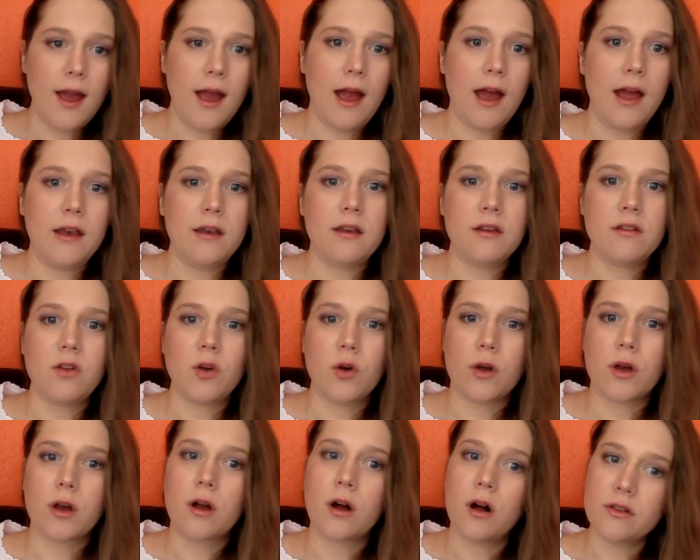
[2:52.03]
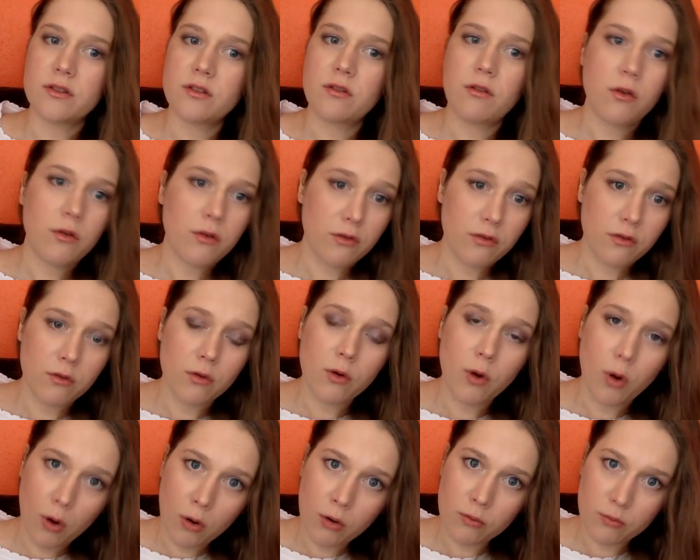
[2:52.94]
And it took a constitutional
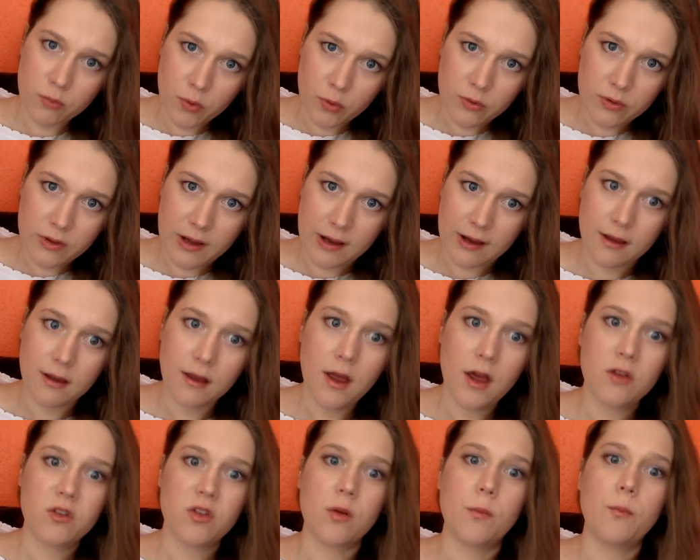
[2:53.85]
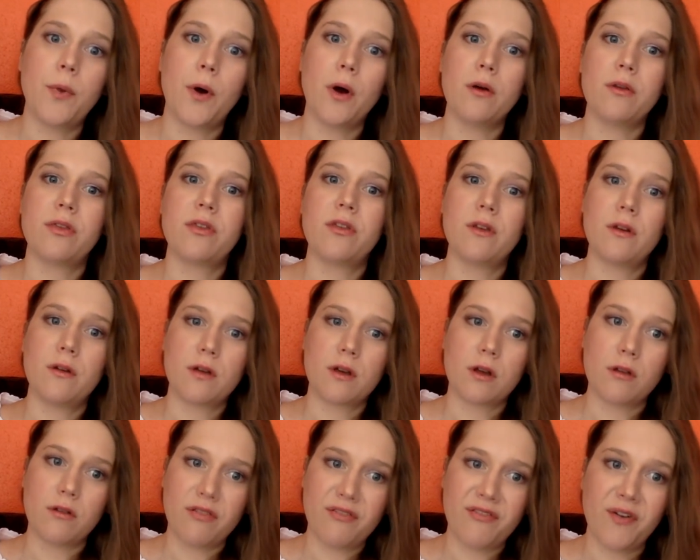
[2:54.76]
court ruling to both
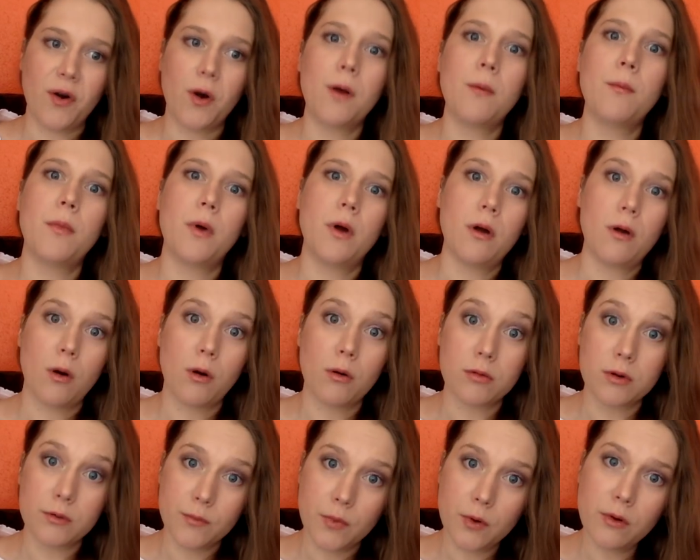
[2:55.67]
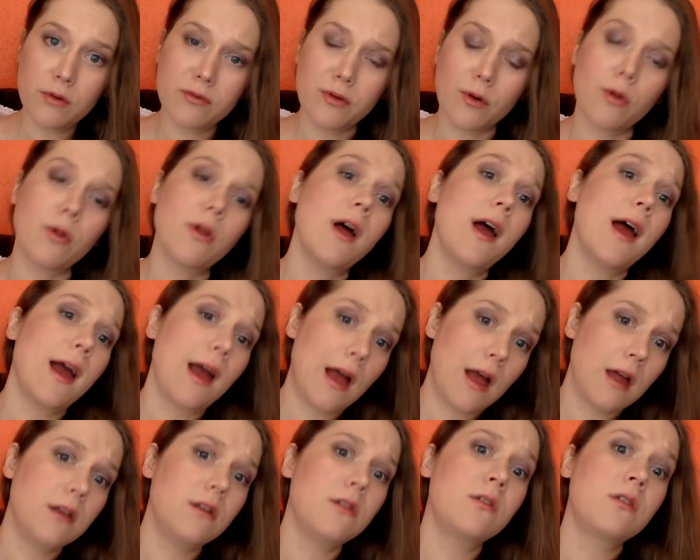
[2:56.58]
confirm her removal
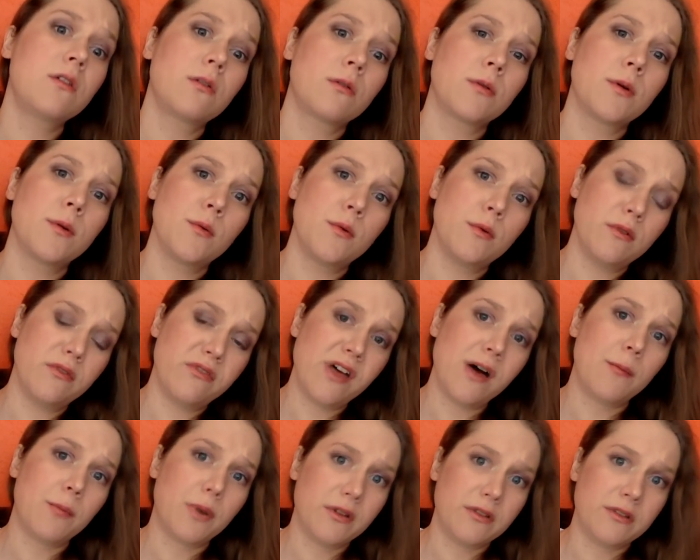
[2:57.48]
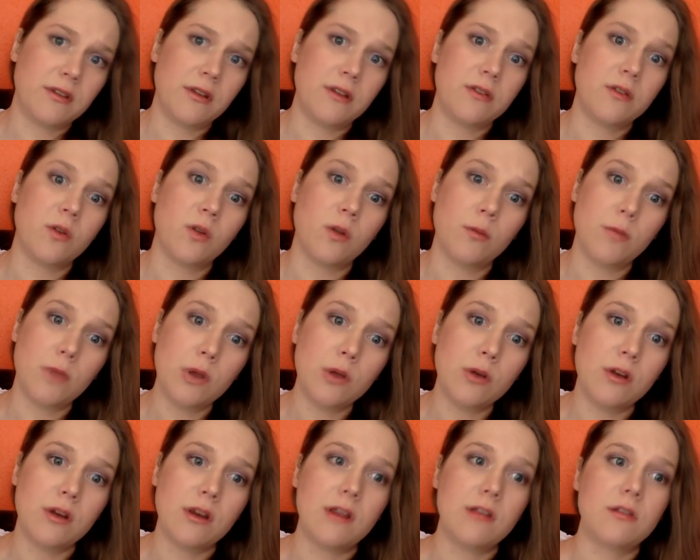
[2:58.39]
and to remove that presidential
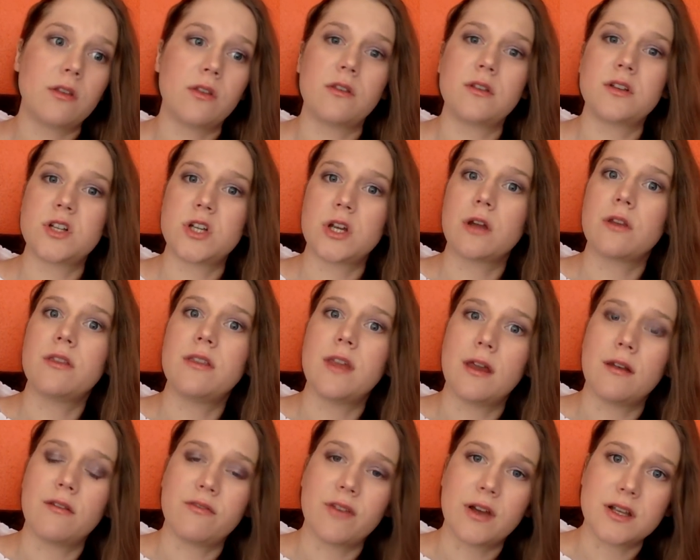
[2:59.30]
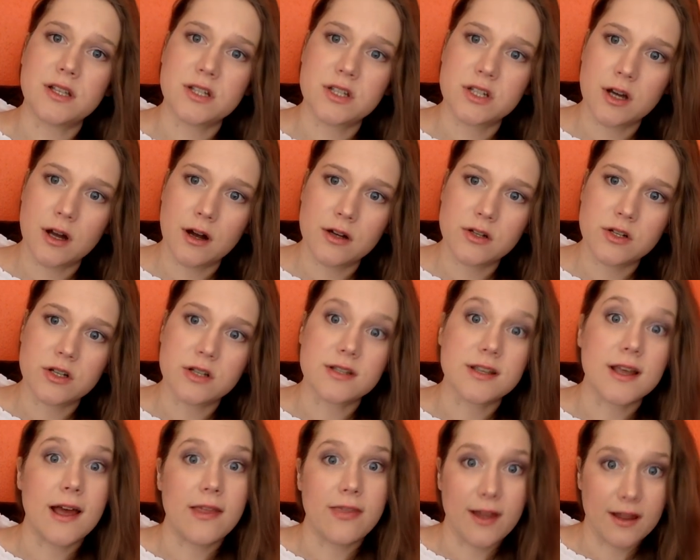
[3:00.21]
immunity so that she could then face
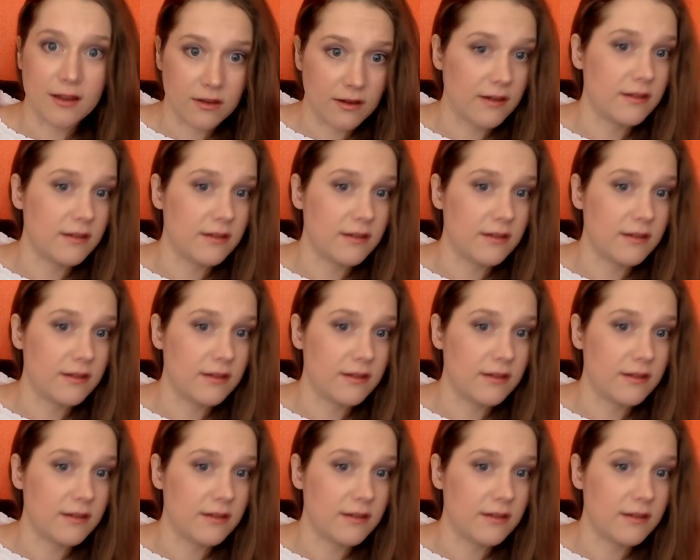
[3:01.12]
charges, and that's